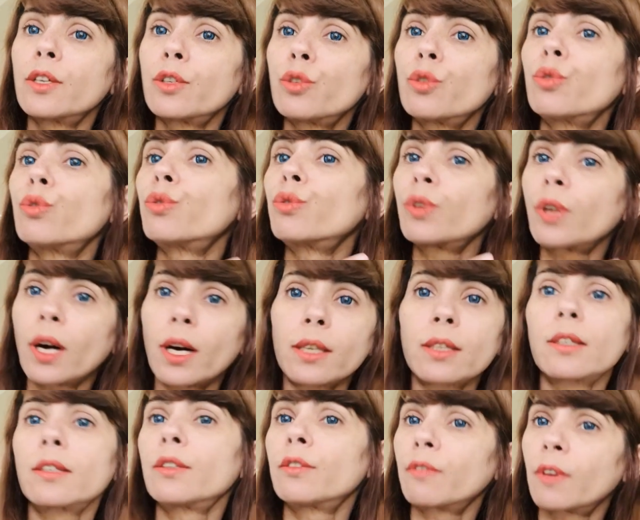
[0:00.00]
you do
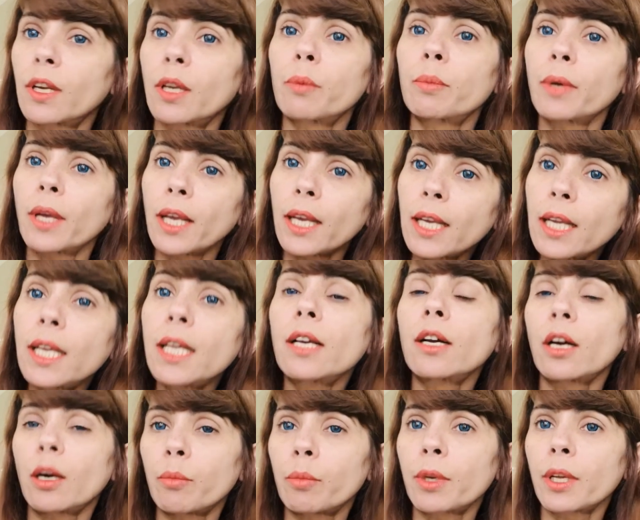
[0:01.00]
not develop any
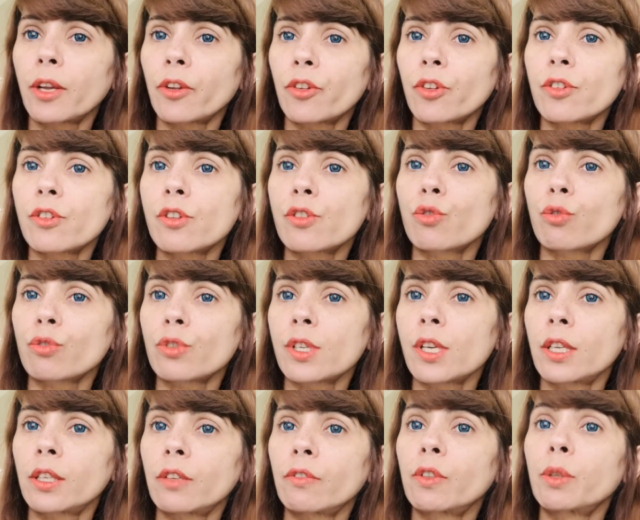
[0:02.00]
complications
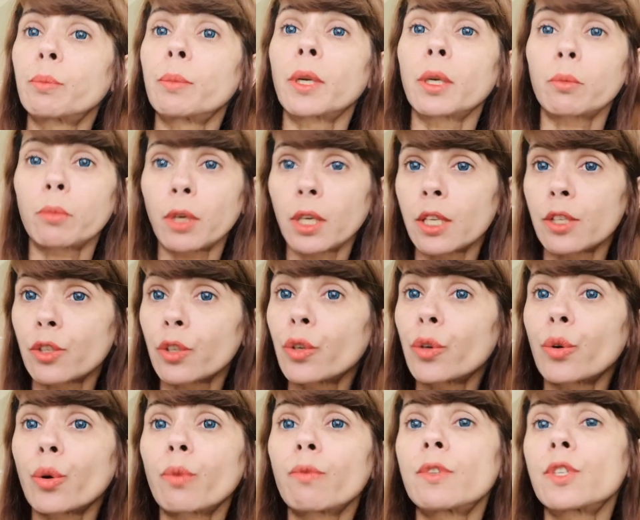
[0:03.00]
associated with metabolic
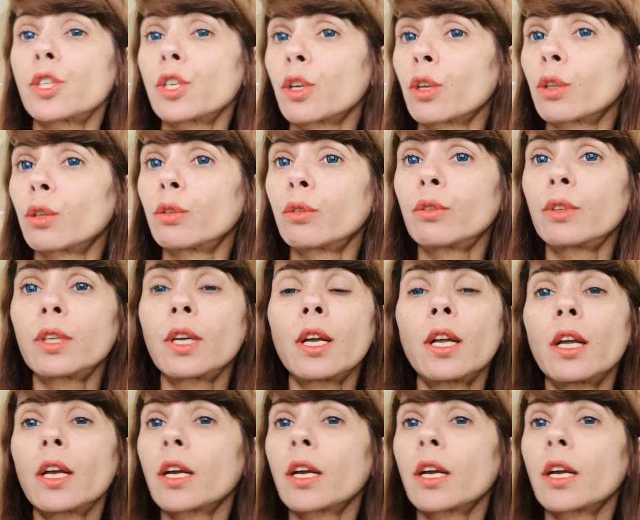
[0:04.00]
syndrome, which include